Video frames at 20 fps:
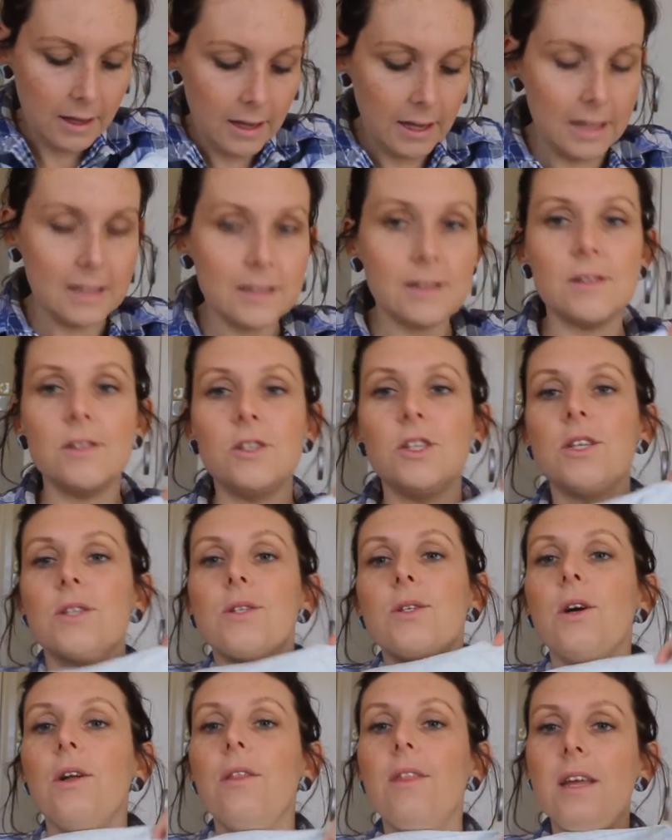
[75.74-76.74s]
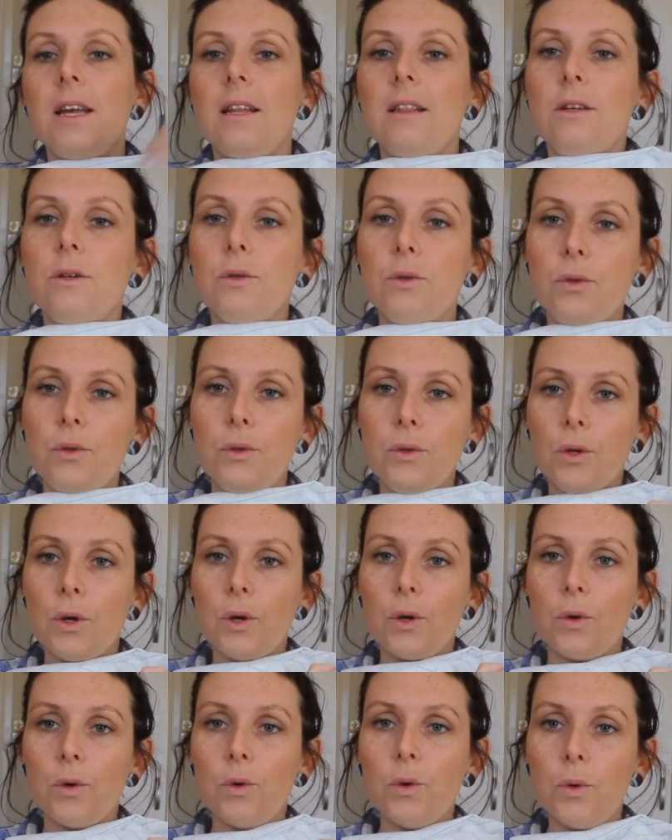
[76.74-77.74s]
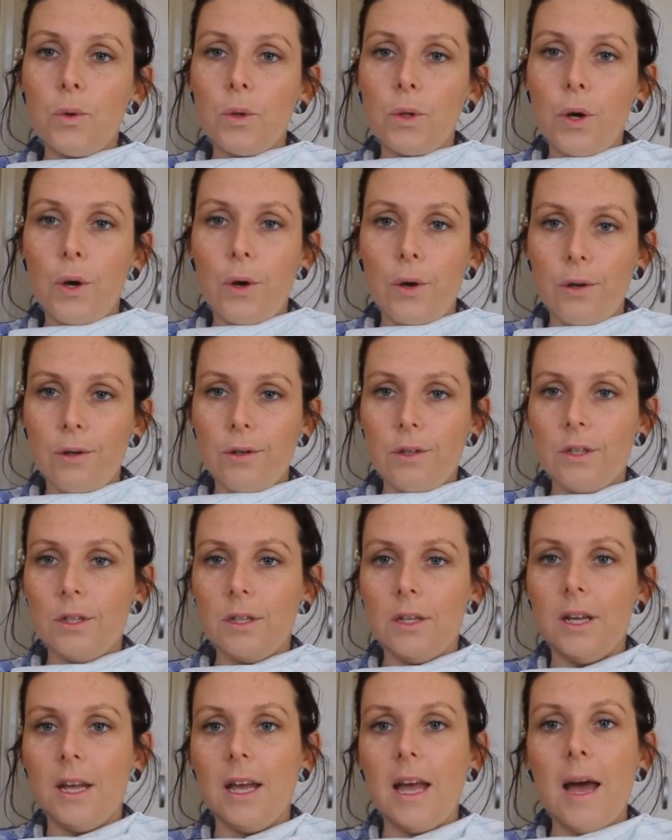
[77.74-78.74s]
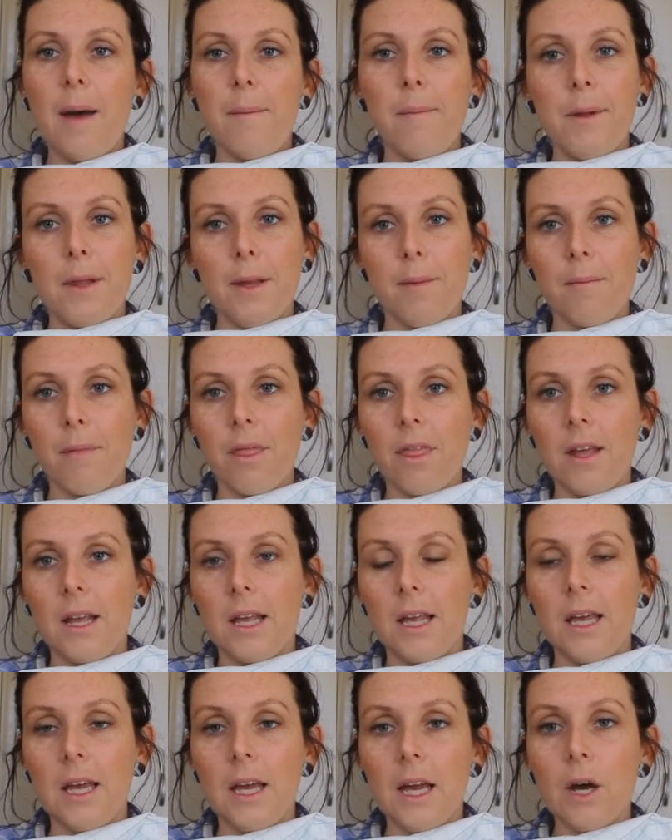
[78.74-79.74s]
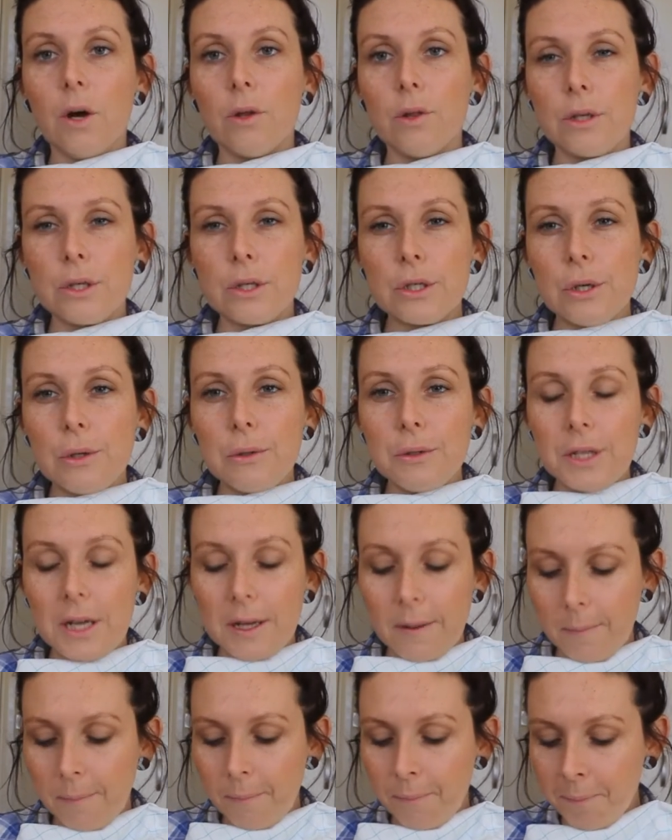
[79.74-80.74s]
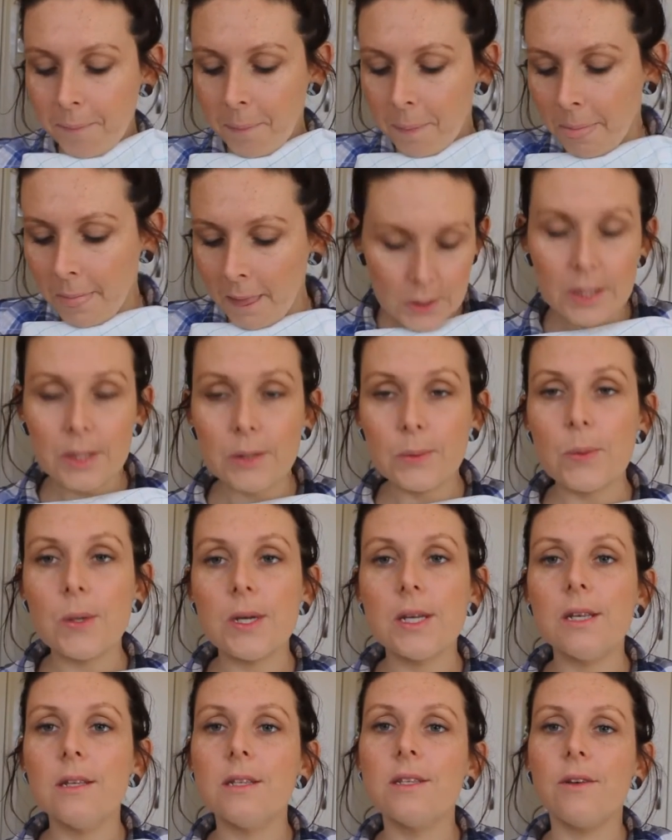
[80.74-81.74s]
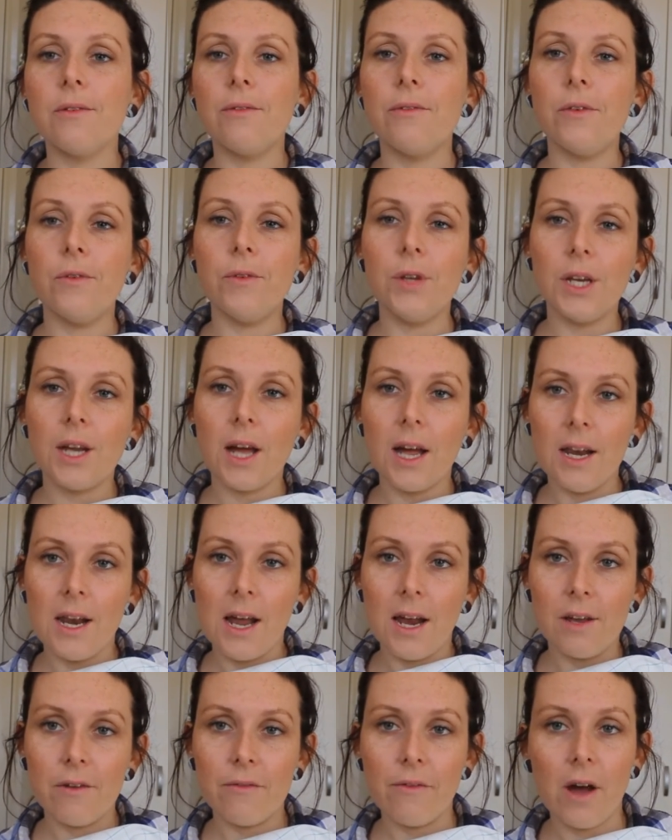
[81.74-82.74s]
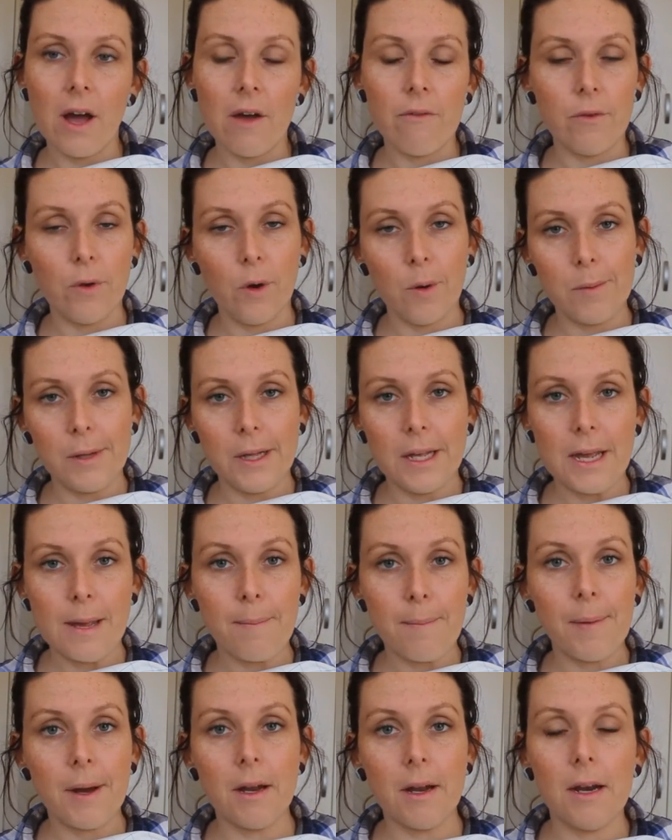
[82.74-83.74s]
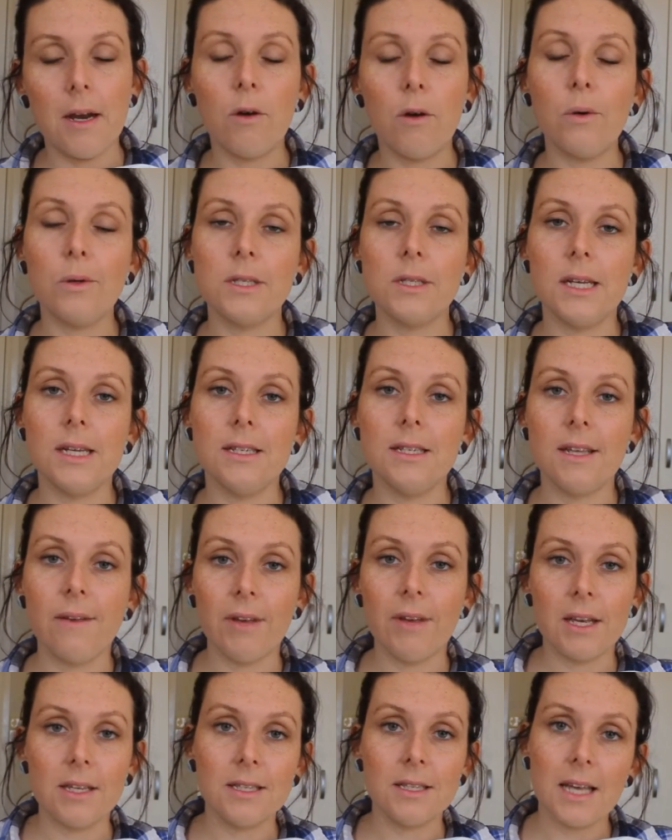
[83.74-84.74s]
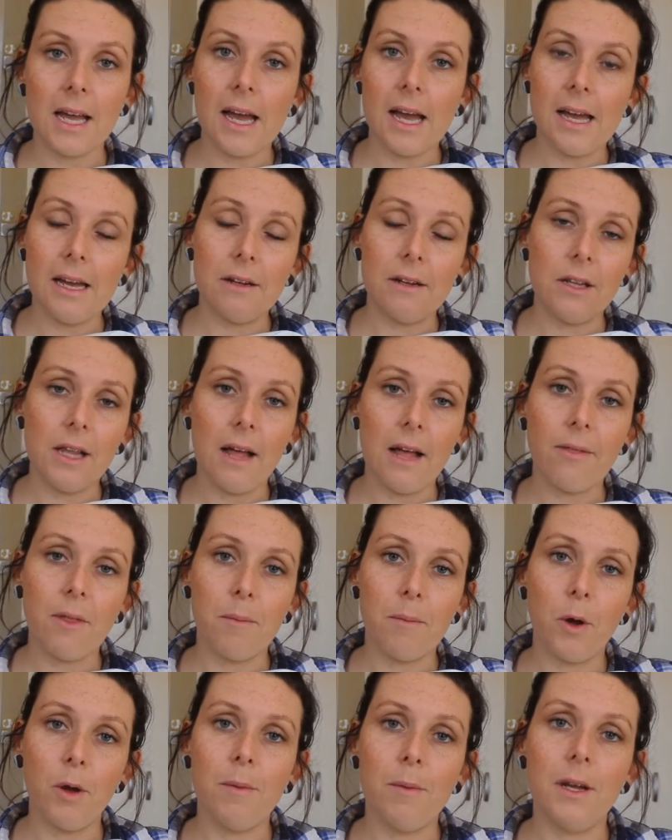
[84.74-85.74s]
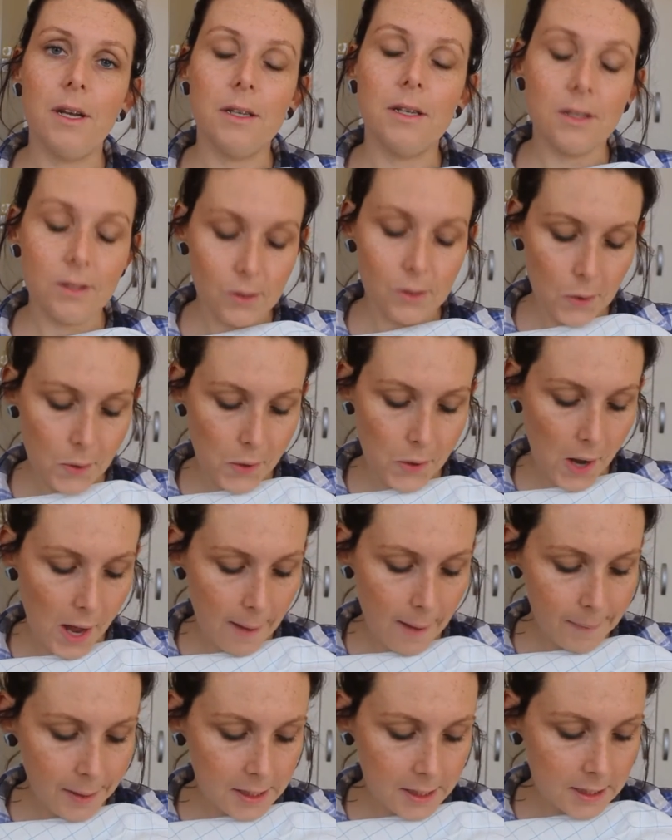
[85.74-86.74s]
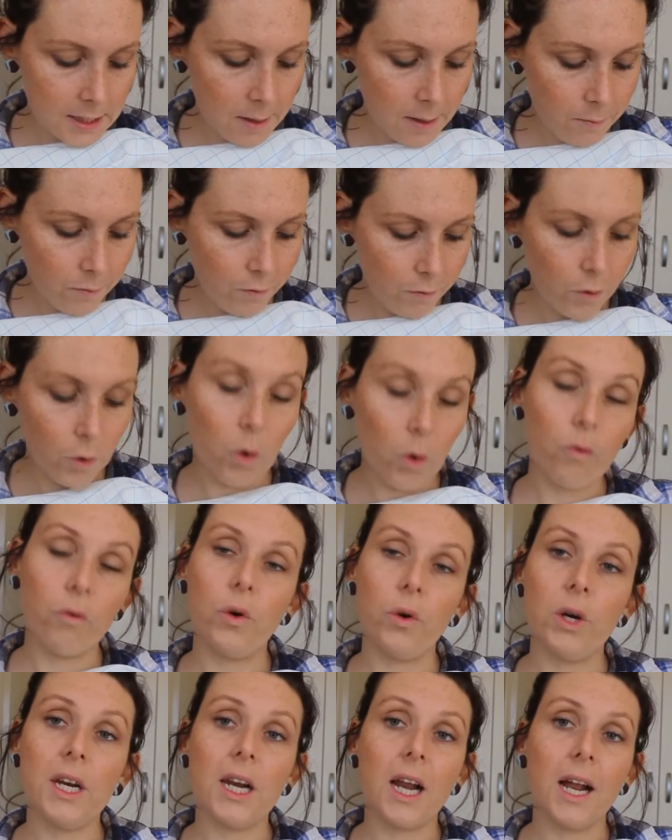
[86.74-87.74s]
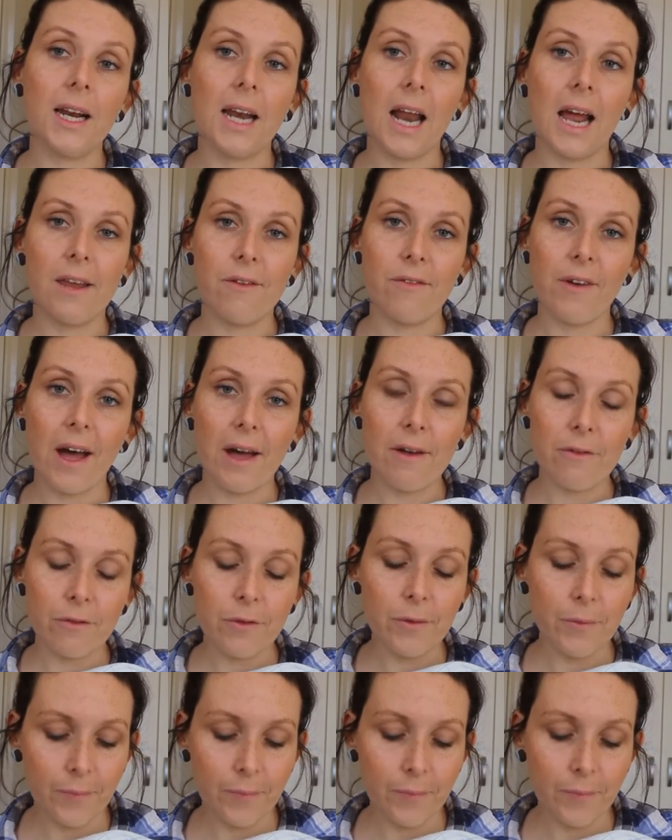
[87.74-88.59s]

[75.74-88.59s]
it's just got the little Cool Coat emblem thing here on the shoulder. This was $59.95 normally, but Horseland is having a sale at the moment, so I picked it up for $49.95.